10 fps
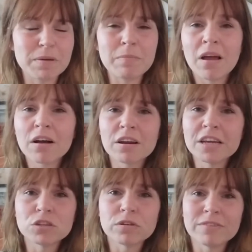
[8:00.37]
People aren't going to
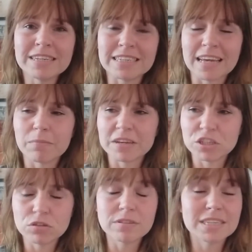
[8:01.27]
enjoy reading it, because
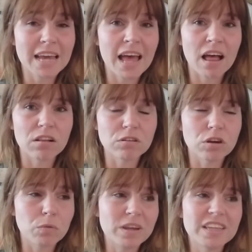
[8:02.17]
you can tell, you
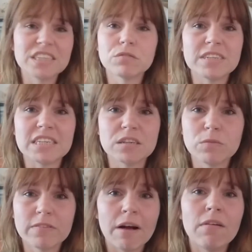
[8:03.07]
know, when things are written
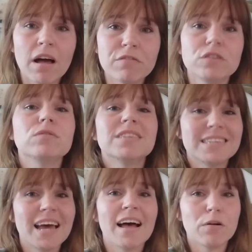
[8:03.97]
without love, you can
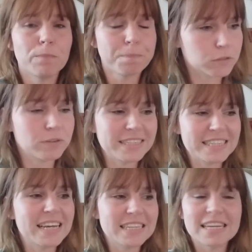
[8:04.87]
tell. You need
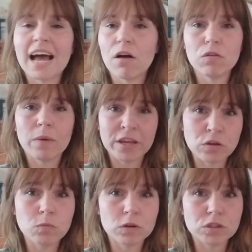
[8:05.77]
to get it out the way
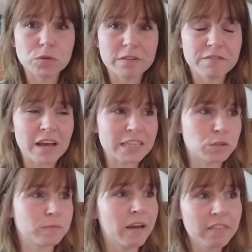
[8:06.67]
you want to at
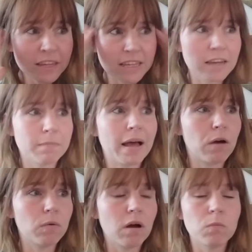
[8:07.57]
first, without thinking
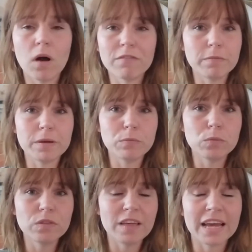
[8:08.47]
about what other people
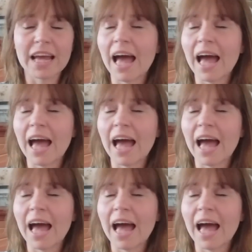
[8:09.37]
will think.